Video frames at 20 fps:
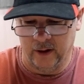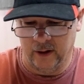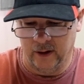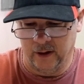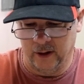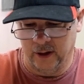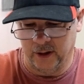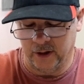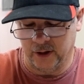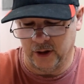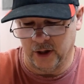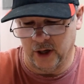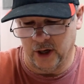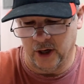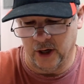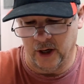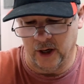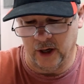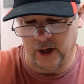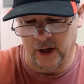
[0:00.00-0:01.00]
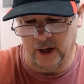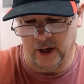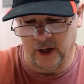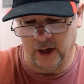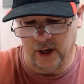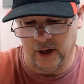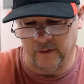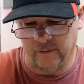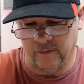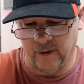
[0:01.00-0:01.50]
It's
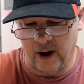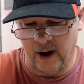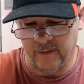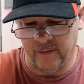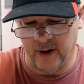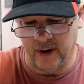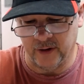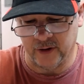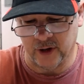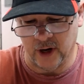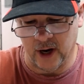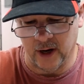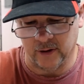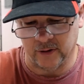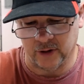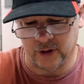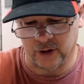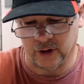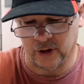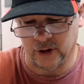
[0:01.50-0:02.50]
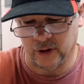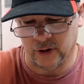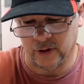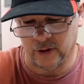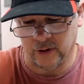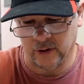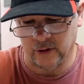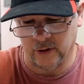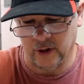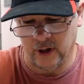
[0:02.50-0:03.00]
a 5/8 ounce,
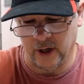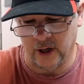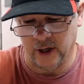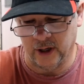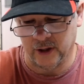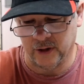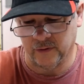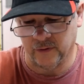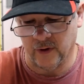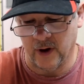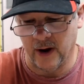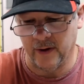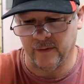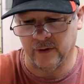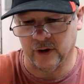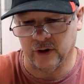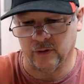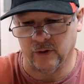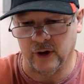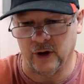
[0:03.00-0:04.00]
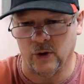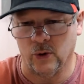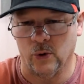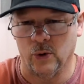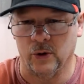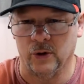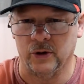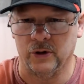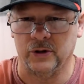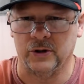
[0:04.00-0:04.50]
and it's 5
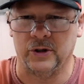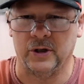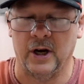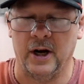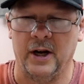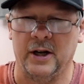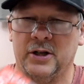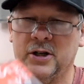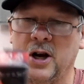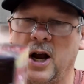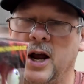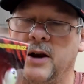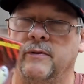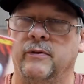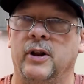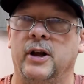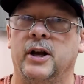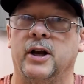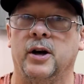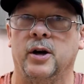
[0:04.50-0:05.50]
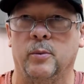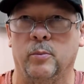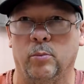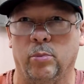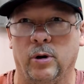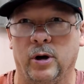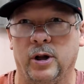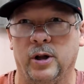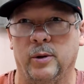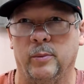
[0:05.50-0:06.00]
3/4, and it's kind of like an
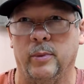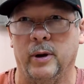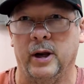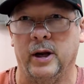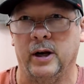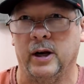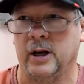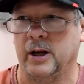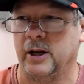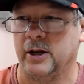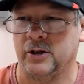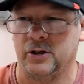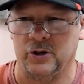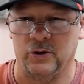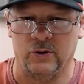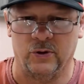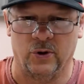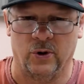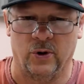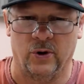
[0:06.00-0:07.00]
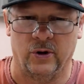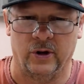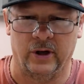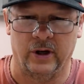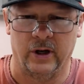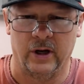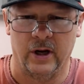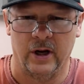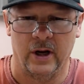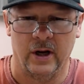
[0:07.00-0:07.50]
umbrella bait, I guess you'd call it.
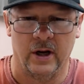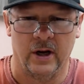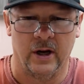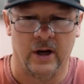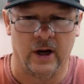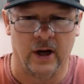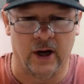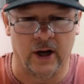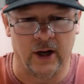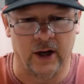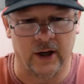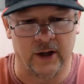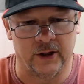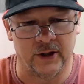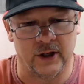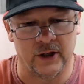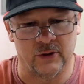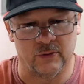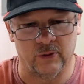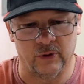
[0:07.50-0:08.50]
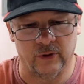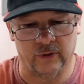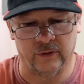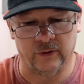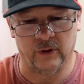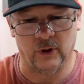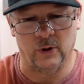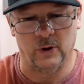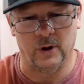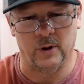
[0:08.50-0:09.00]
It says real
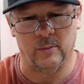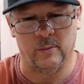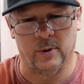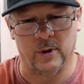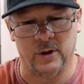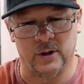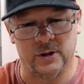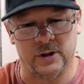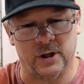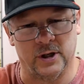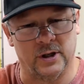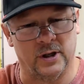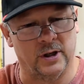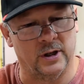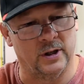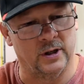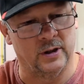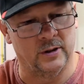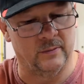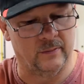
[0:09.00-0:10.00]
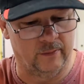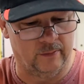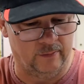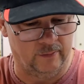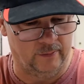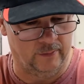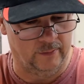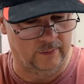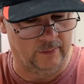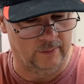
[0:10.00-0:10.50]
floating buzz at the
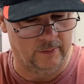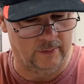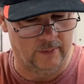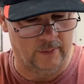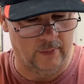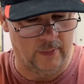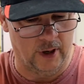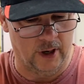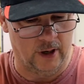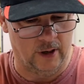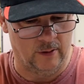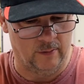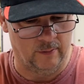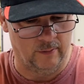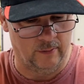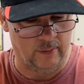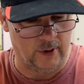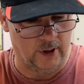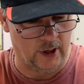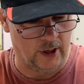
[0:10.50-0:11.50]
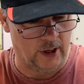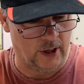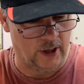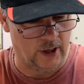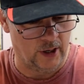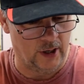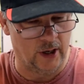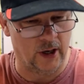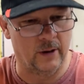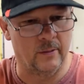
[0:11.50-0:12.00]
bottom.
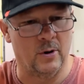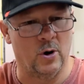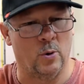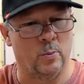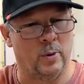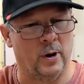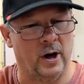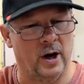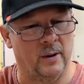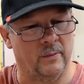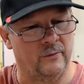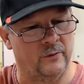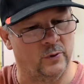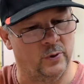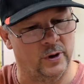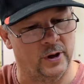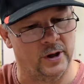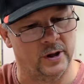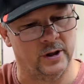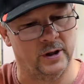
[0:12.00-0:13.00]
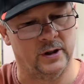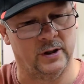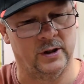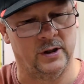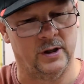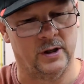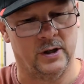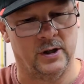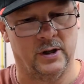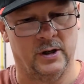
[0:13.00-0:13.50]
I'm going to open it up for you
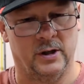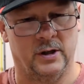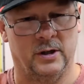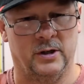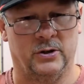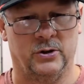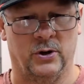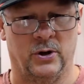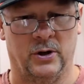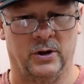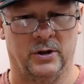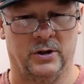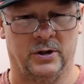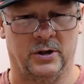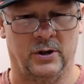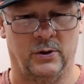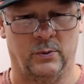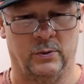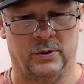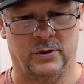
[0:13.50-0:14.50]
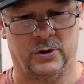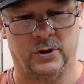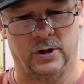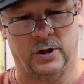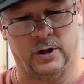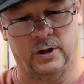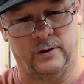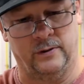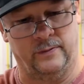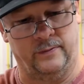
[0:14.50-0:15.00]
so you can see what's in it.